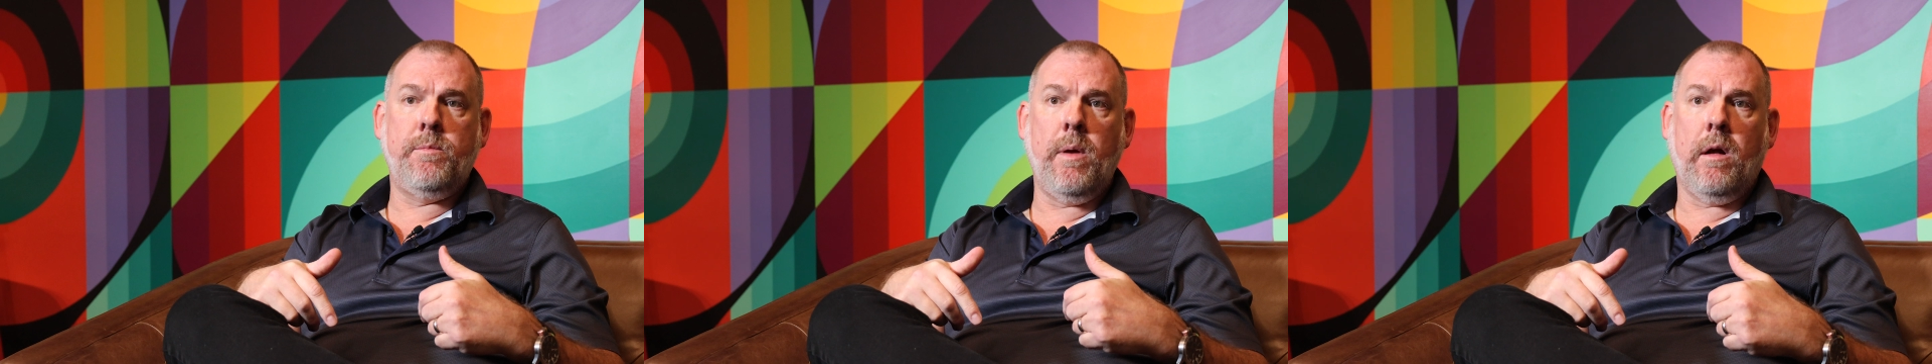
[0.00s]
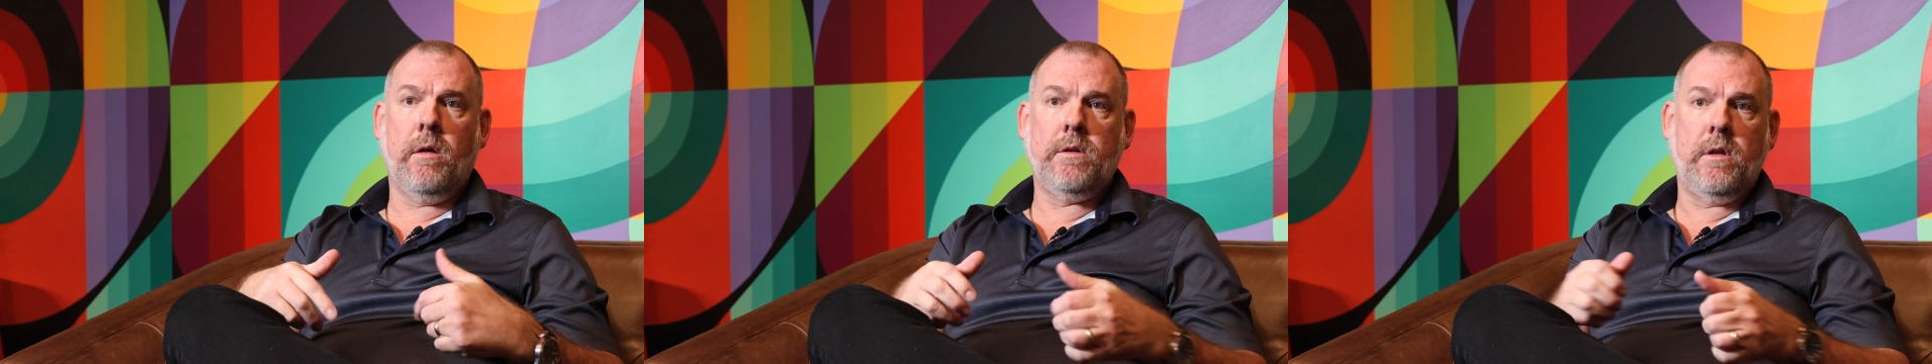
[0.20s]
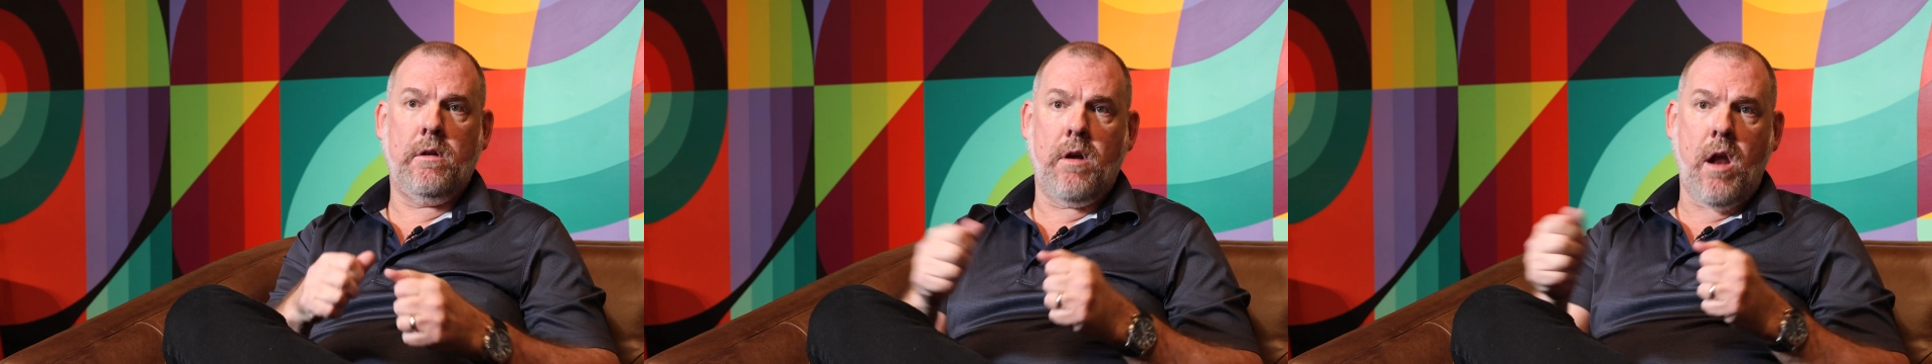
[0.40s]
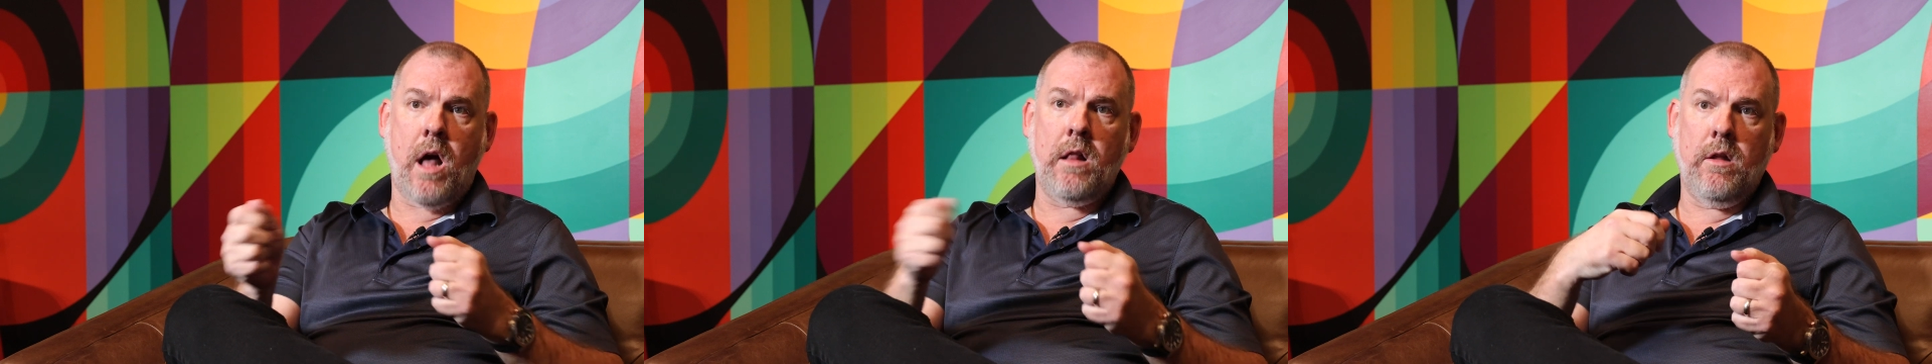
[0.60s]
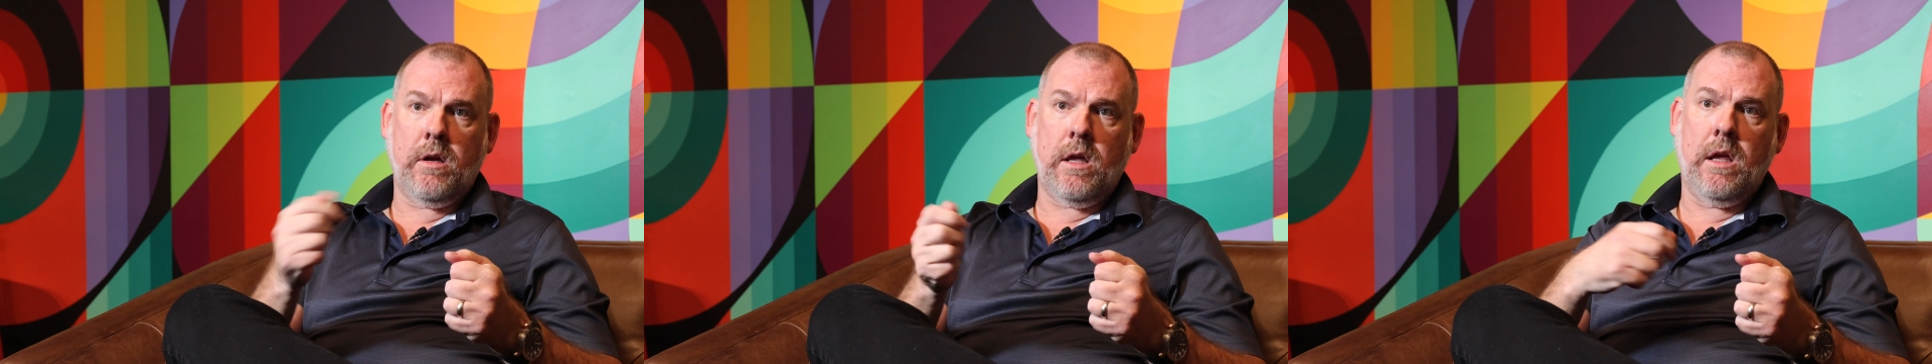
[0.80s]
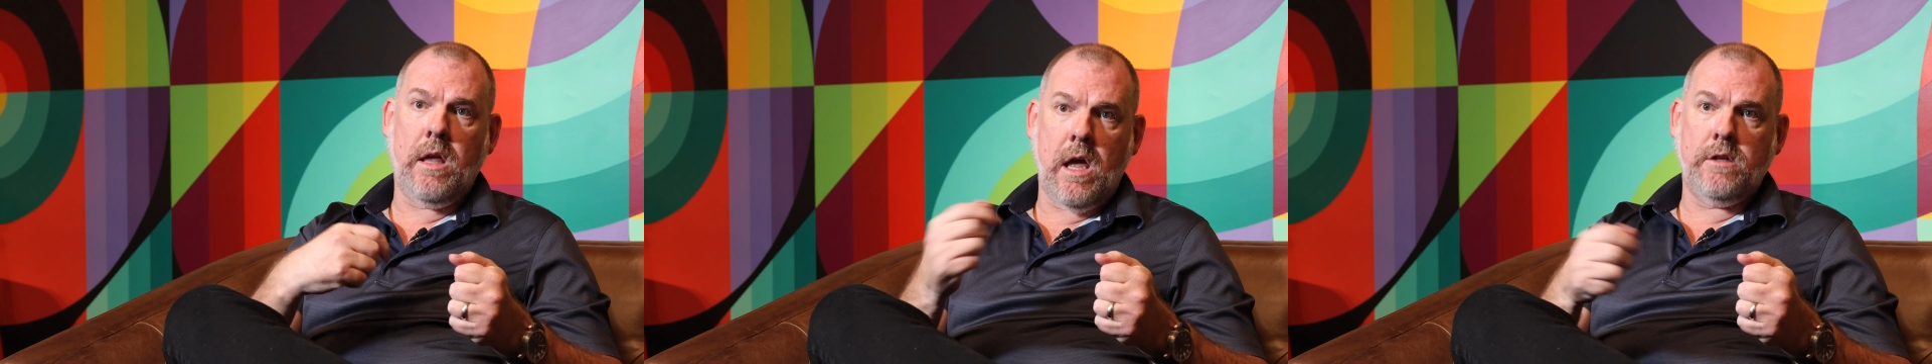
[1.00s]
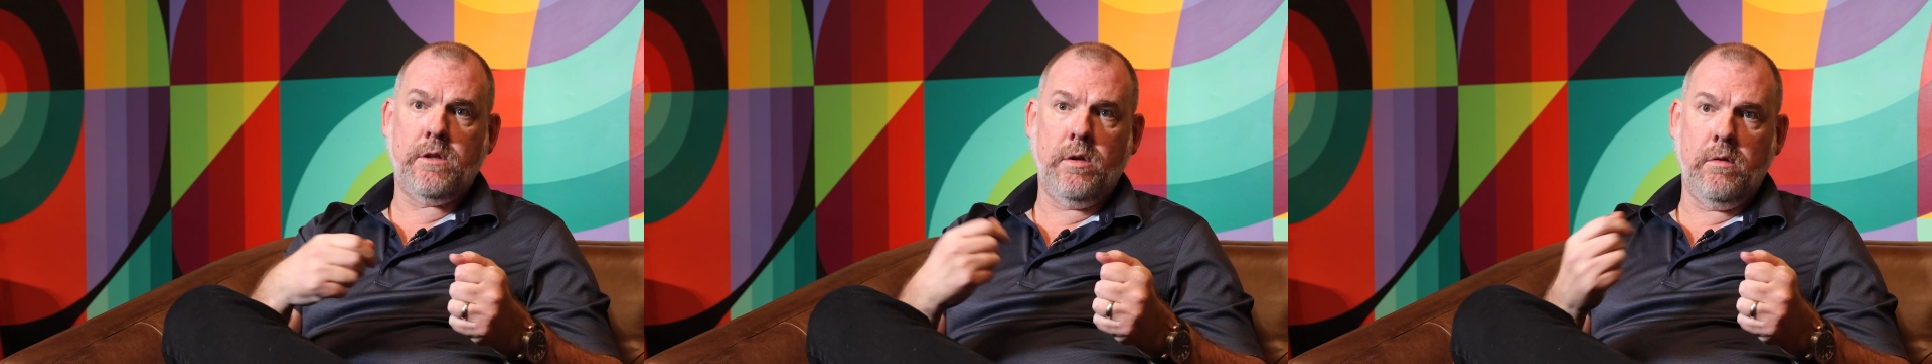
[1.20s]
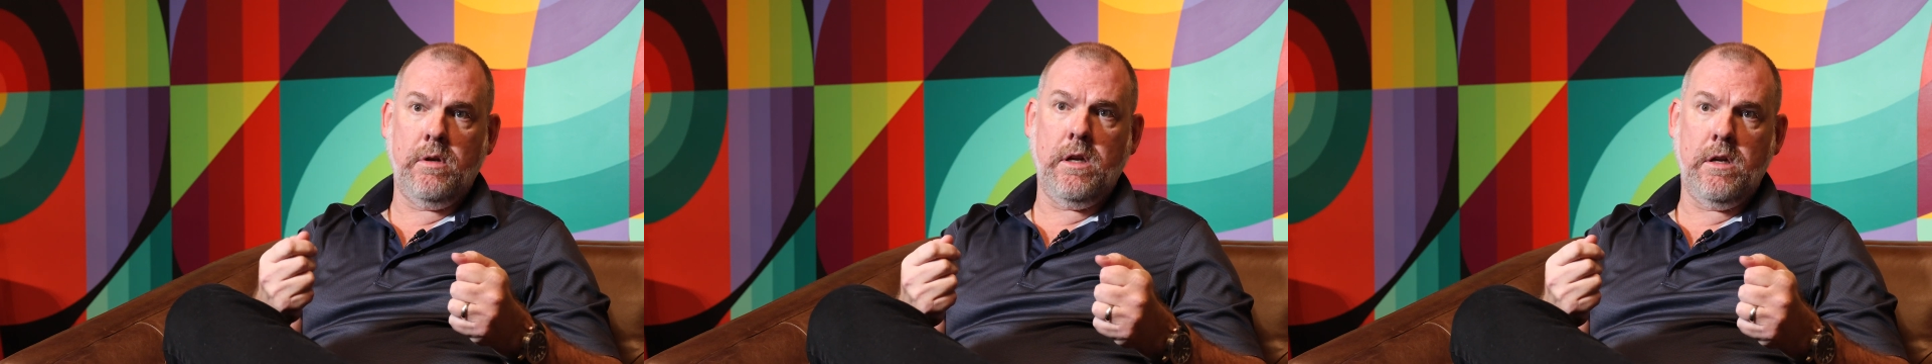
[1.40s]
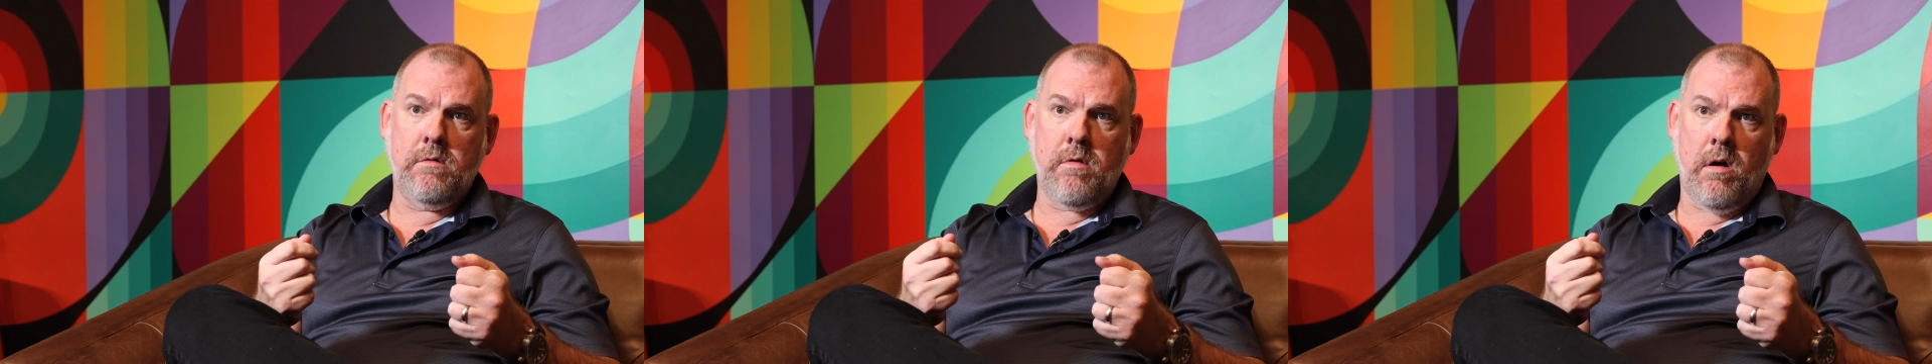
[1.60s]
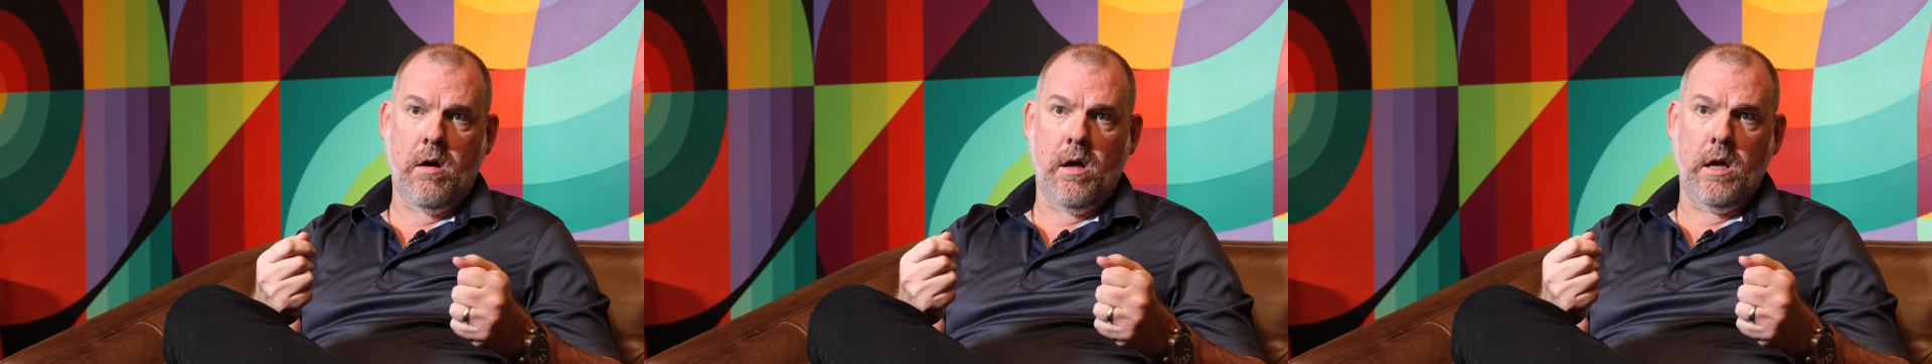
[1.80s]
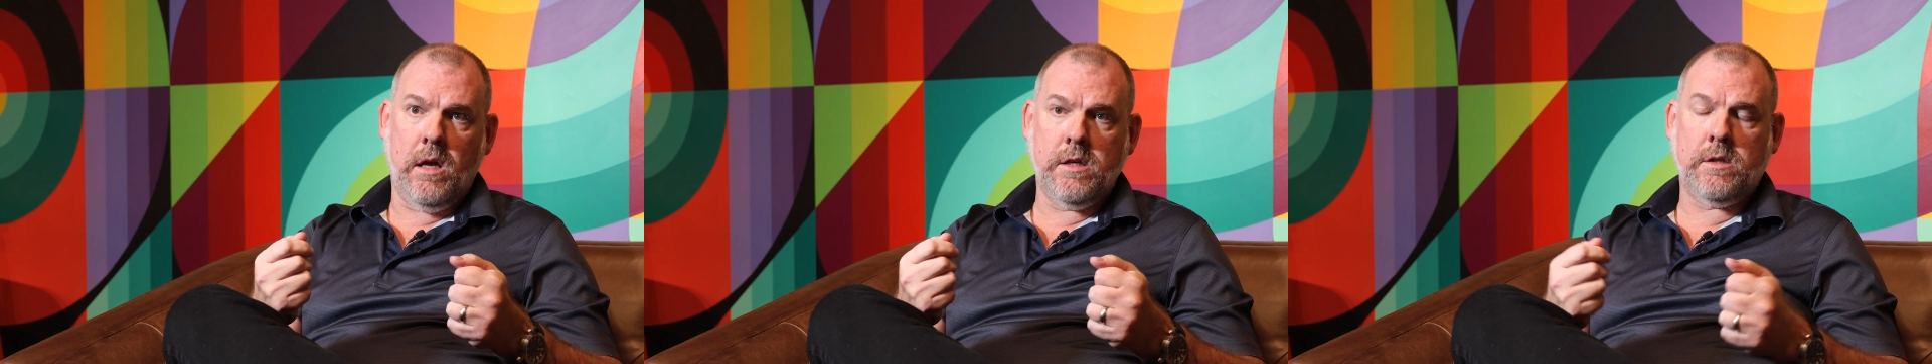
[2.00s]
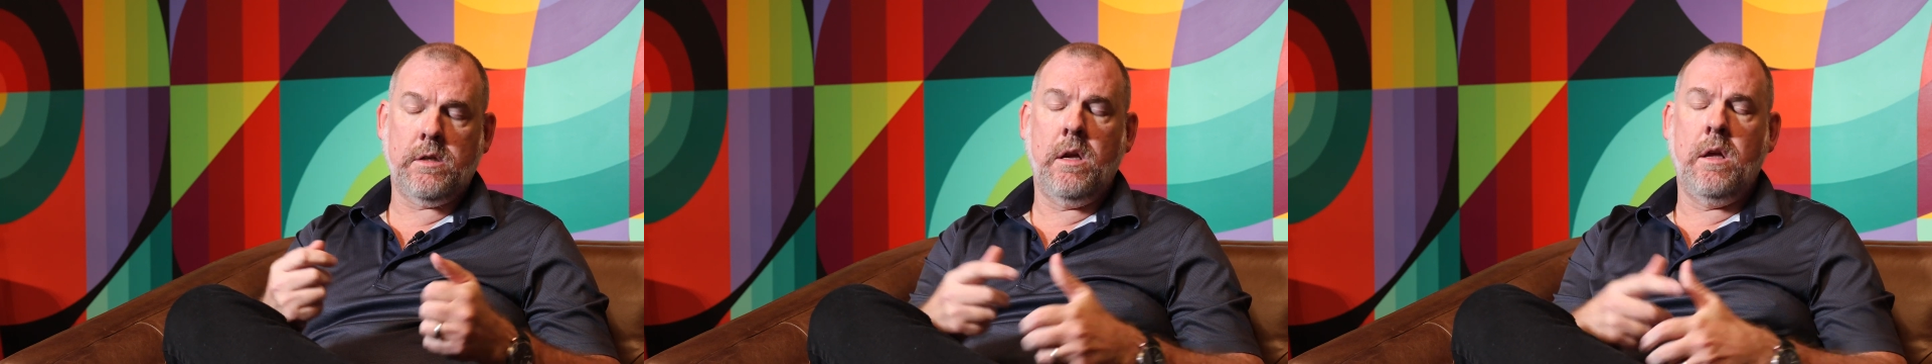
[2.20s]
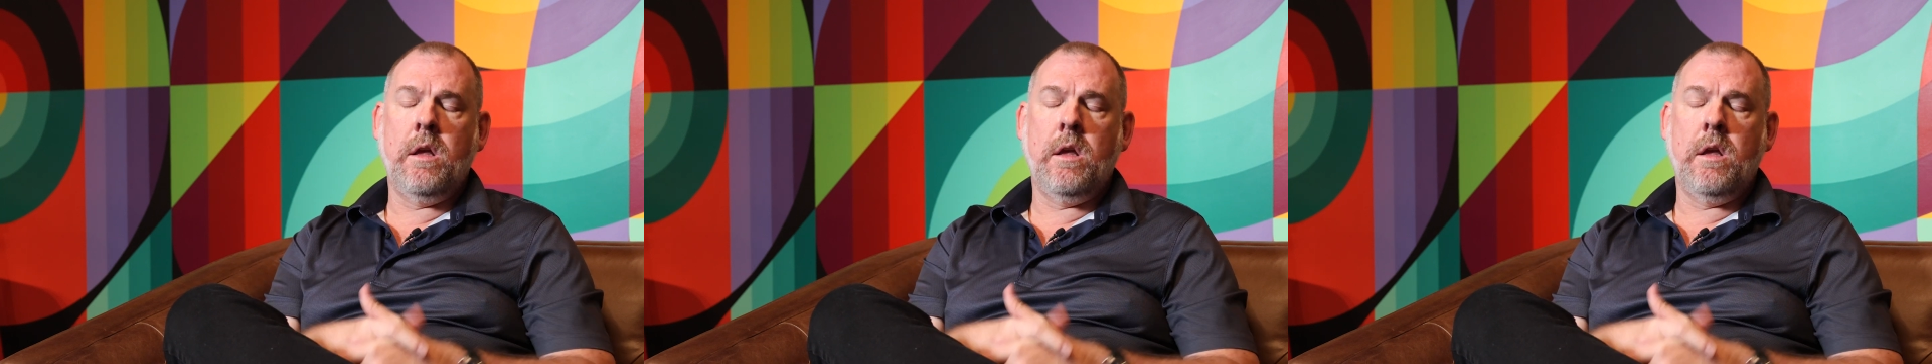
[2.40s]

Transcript: built and they're not looking at 2D drawings